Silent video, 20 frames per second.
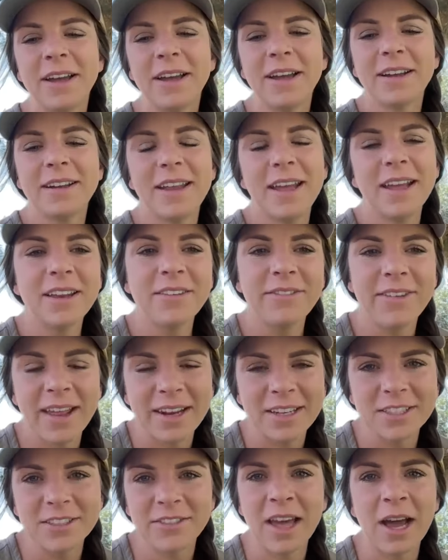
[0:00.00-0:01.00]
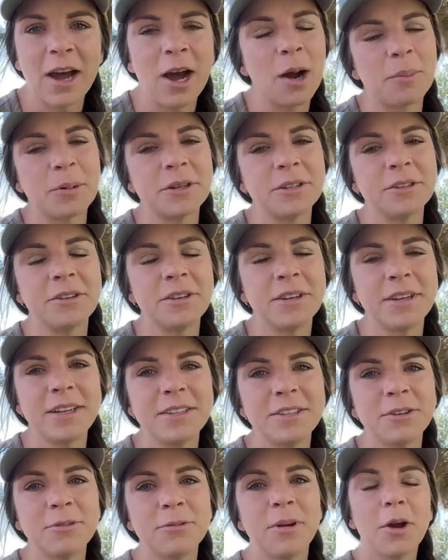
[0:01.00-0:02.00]
take advantage of that opportunity
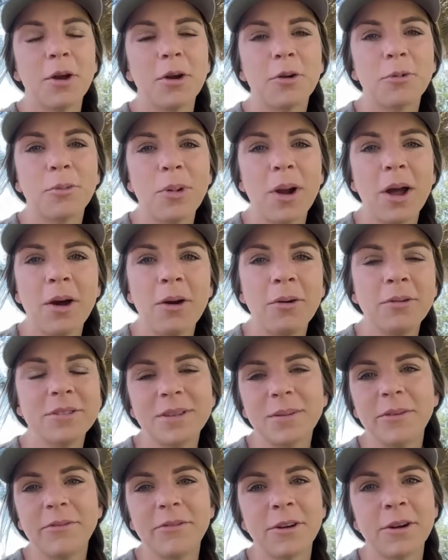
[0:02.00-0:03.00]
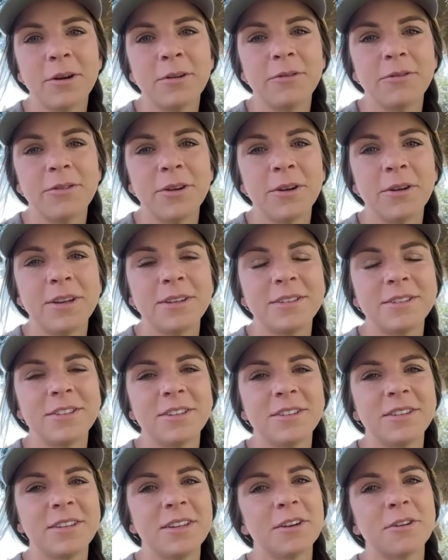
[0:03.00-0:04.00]
to grow some of your own food. It's
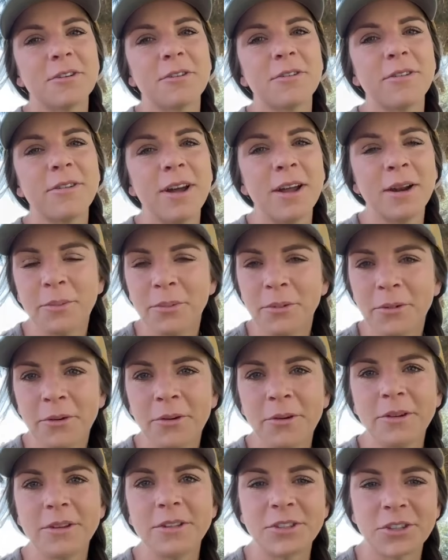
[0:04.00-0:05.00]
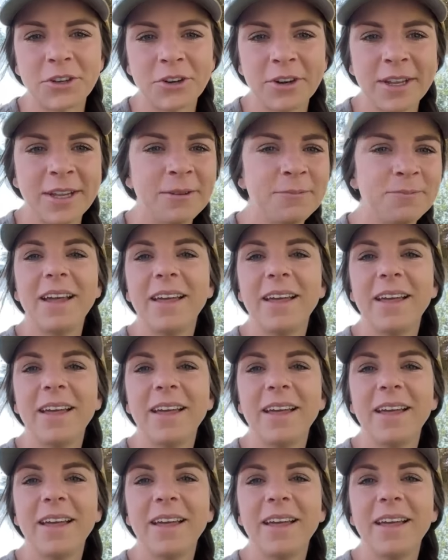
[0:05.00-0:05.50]
just an incredible journey.